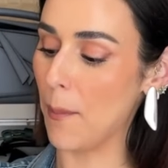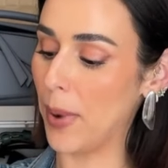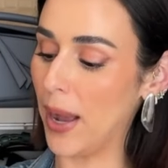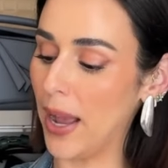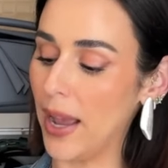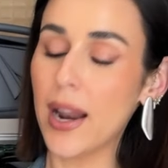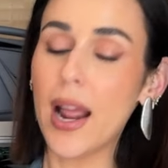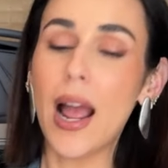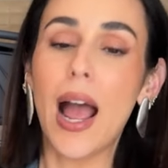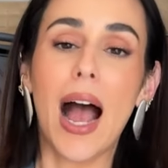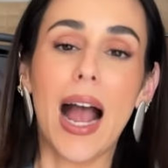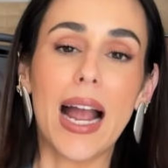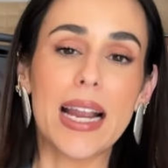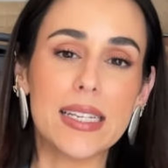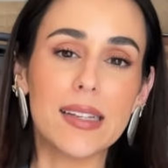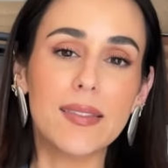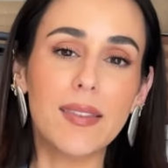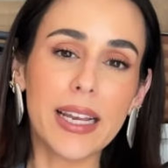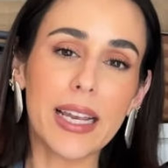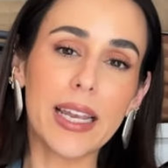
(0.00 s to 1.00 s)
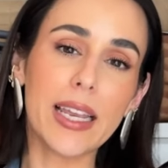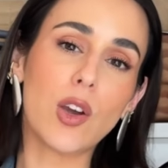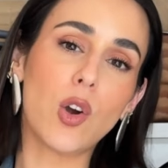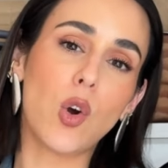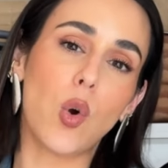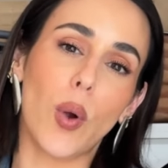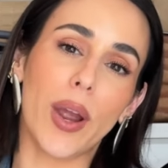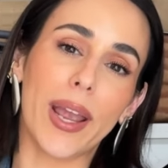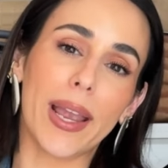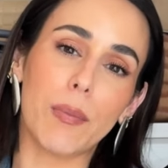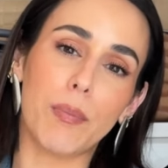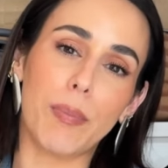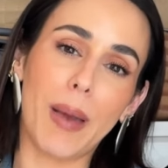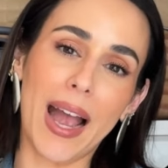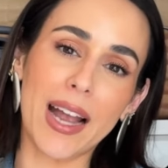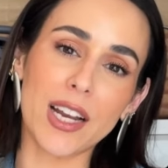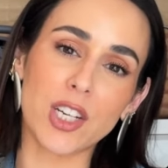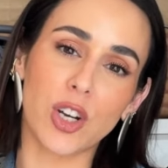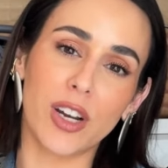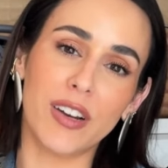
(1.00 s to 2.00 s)
But I did like a quick
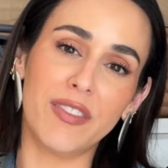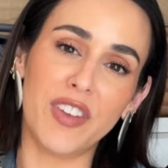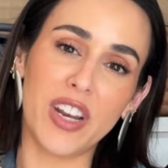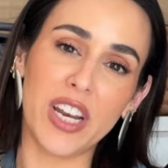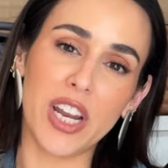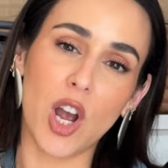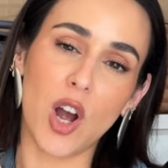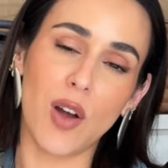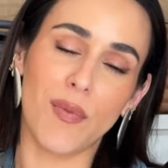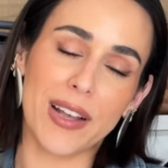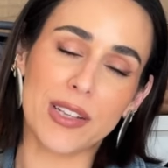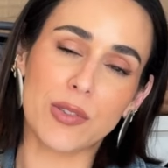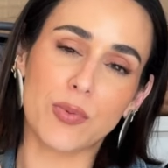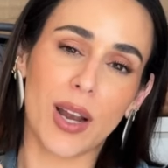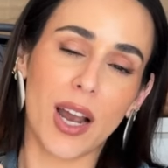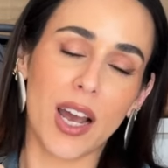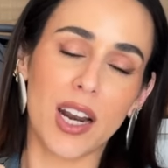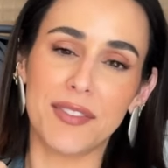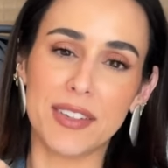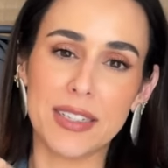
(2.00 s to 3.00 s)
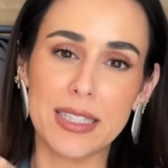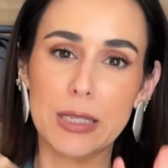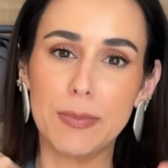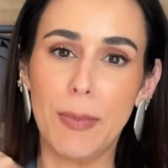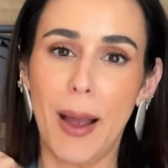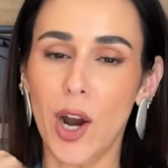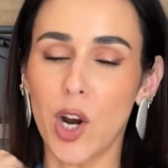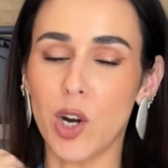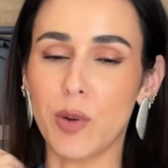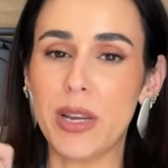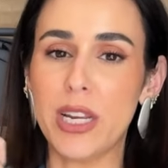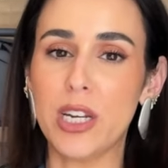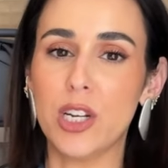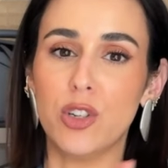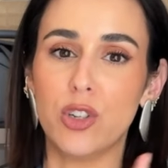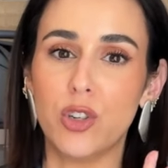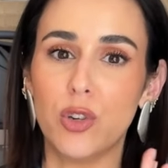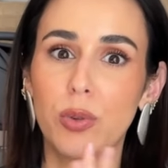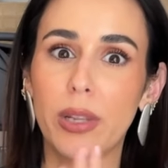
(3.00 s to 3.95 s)
bag trend video and that's what kind of inspired me to do